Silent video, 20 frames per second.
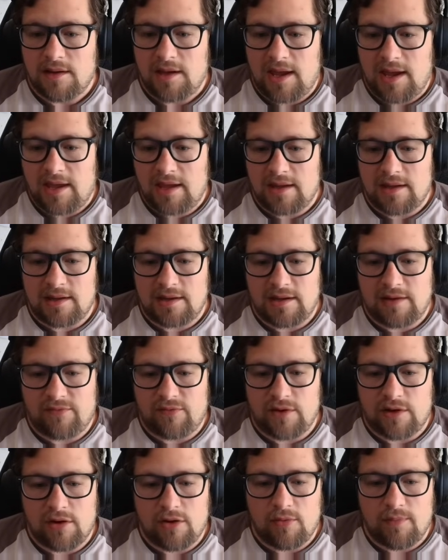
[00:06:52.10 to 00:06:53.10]
And if we
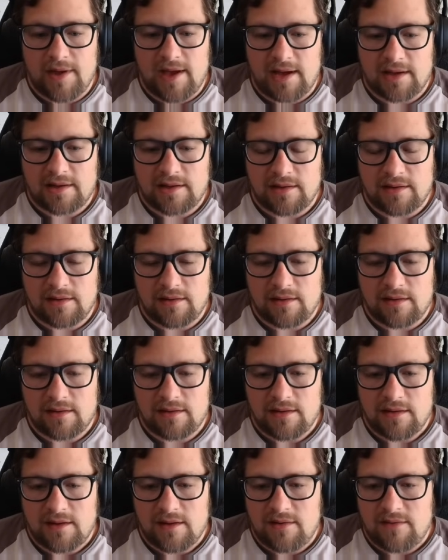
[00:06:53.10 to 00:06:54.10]
go back to
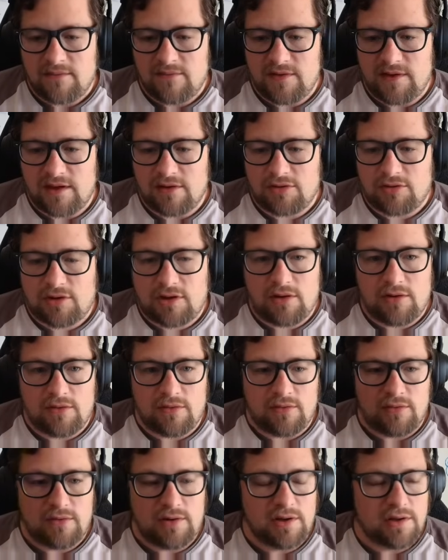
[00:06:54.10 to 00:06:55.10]
VS
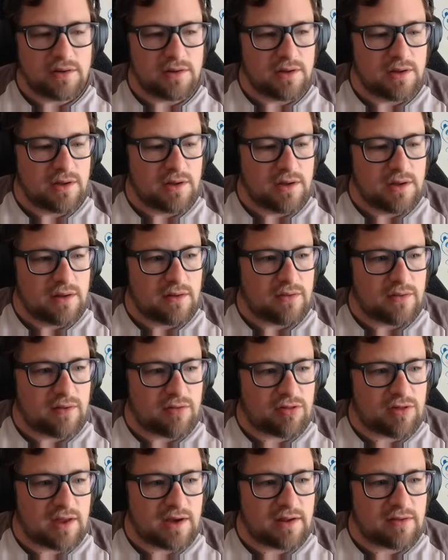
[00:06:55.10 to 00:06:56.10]
Code, the
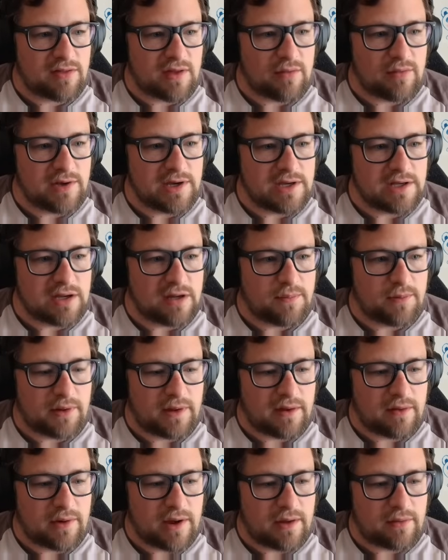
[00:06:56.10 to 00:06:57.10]
settings that we need to
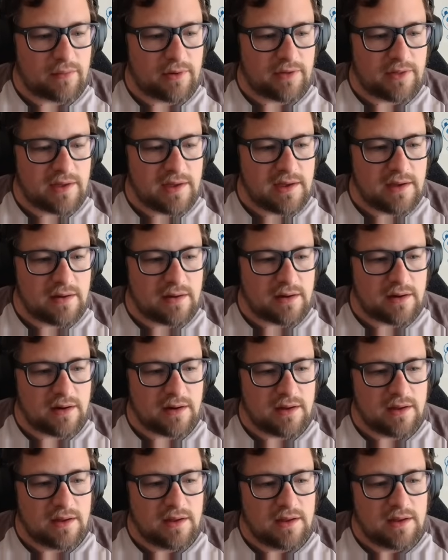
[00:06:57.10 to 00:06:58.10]
play around with here
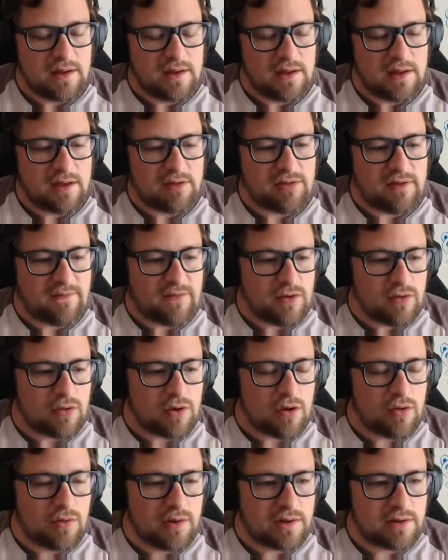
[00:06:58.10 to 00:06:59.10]
is if you
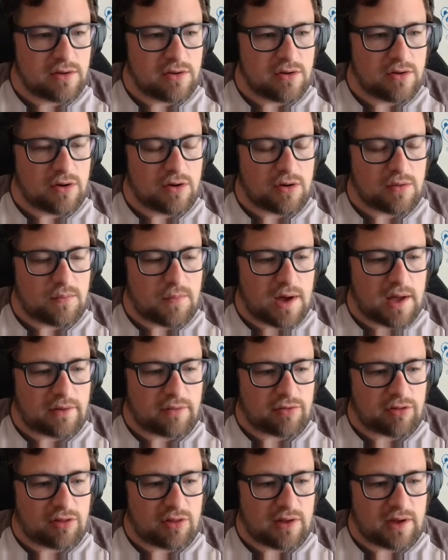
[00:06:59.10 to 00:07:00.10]
go into your model
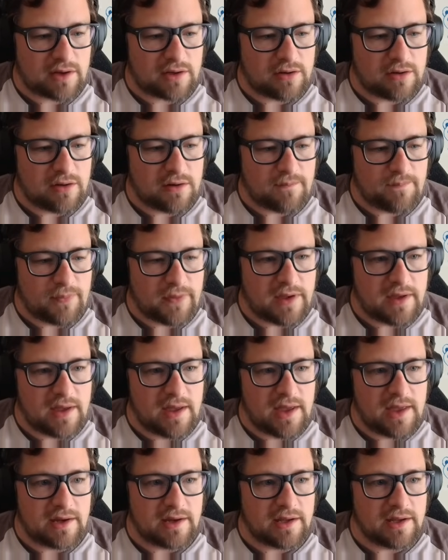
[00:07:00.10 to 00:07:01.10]
selector, hit
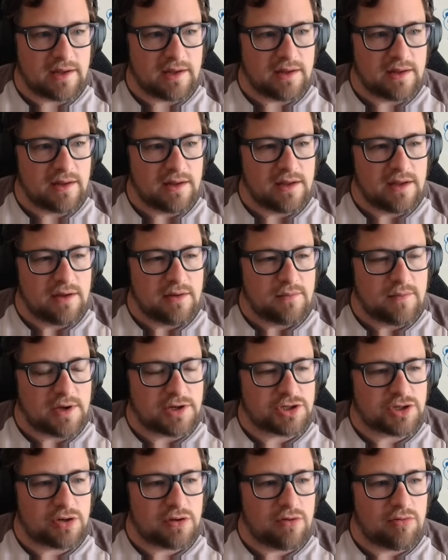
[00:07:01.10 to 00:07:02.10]
edit, make
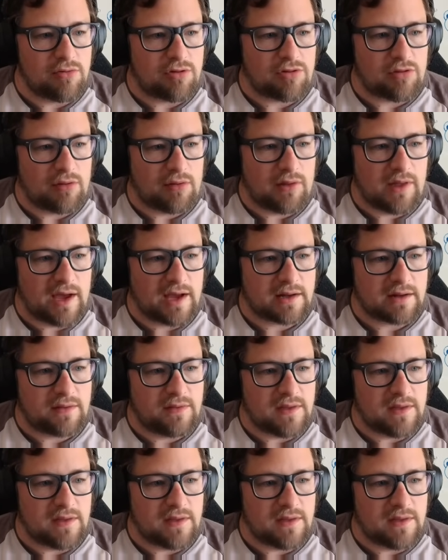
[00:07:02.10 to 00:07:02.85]
sure you select